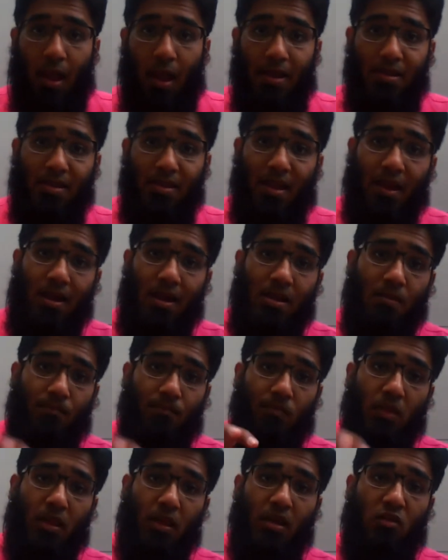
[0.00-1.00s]
and then
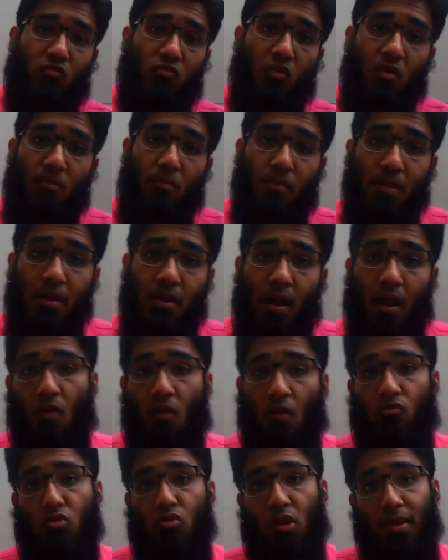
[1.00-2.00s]
it will be
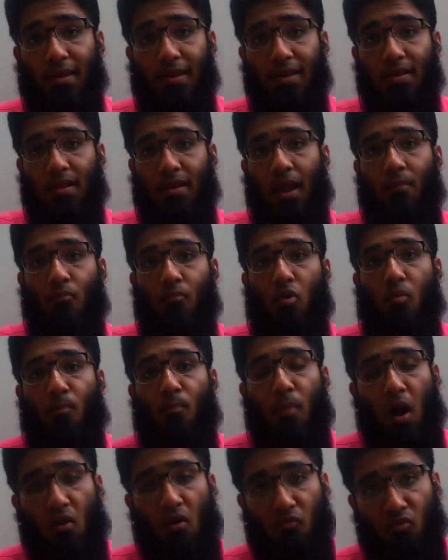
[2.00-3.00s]
around 3 times more
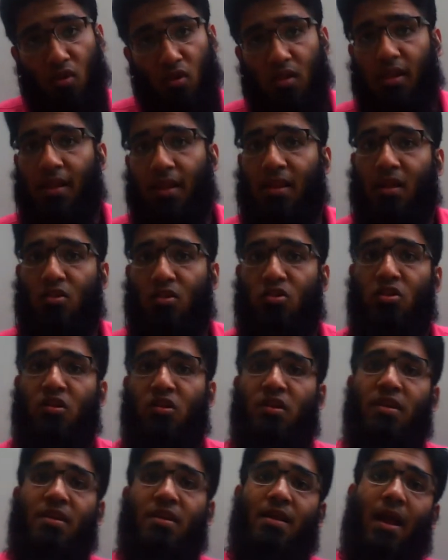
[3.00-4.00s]
powerful than the
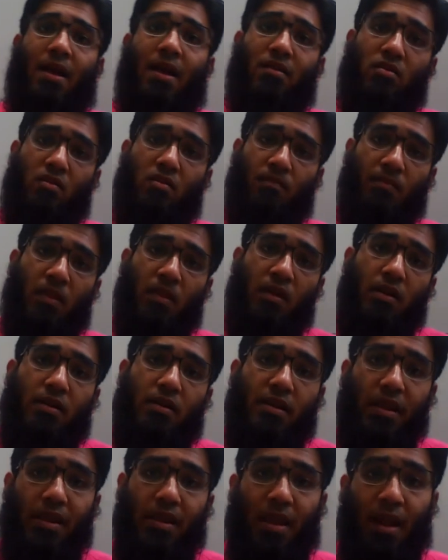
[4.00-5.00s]
GTX
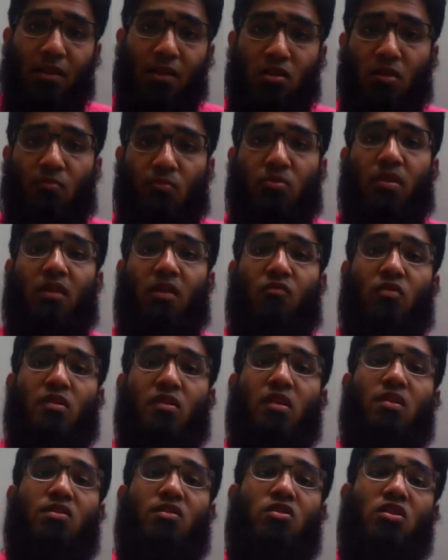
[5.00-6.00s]
Ti chipset,
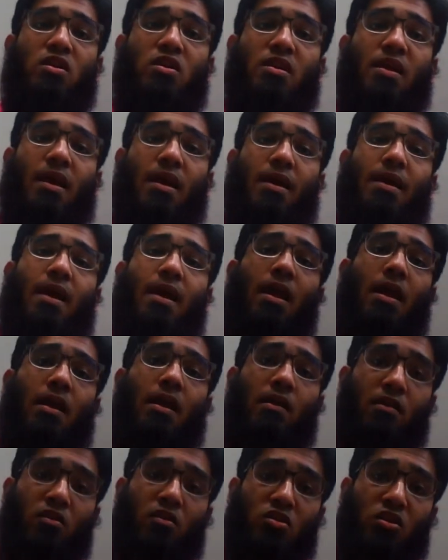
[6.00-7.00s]
which is
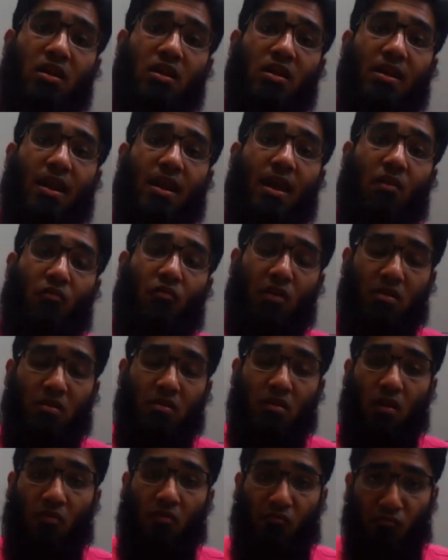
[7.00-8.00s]

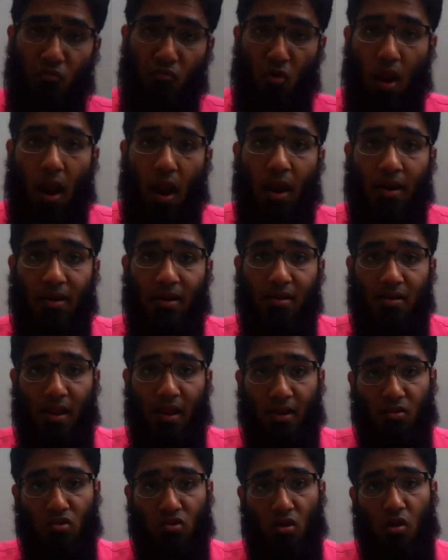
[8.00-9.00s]
GK104
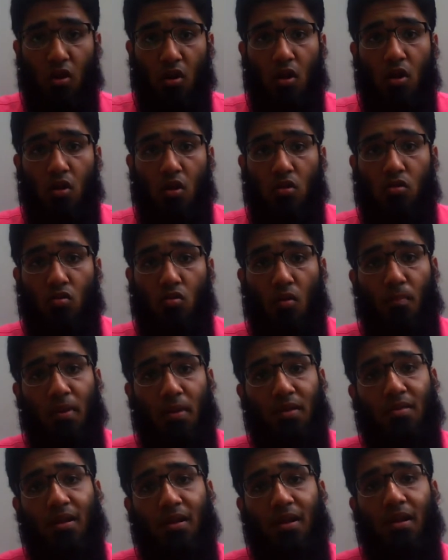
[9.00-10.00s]
architecture. So
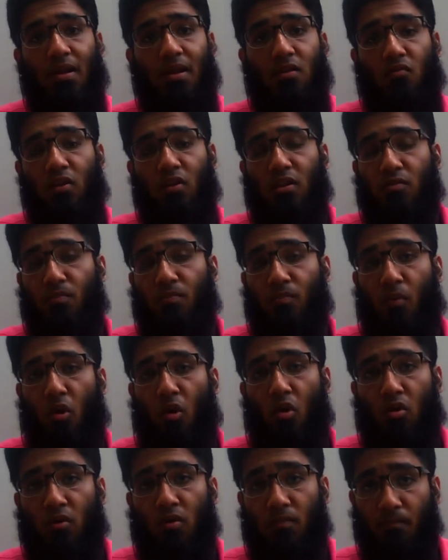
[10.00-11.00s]
basically, it will
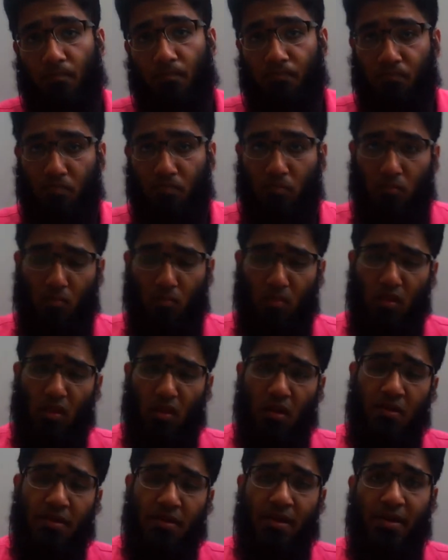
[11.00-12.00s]
support
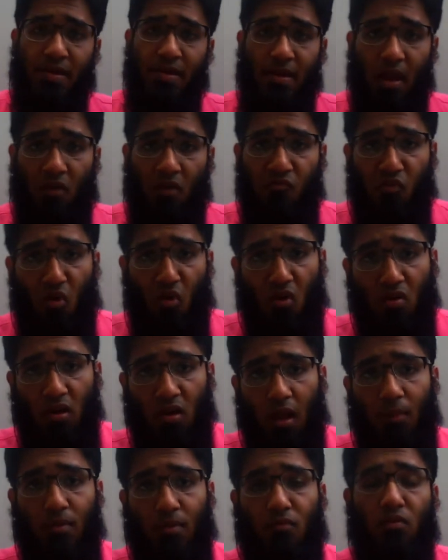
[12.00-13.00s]
DDR4,
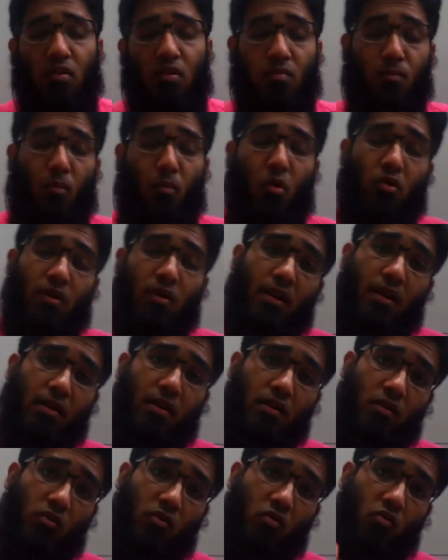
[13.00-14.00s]
and it will support the
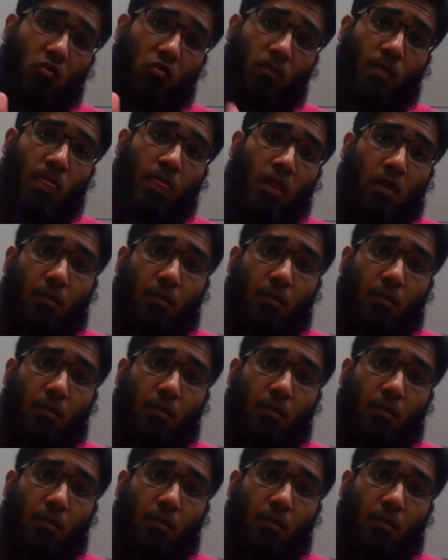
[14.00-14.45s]
new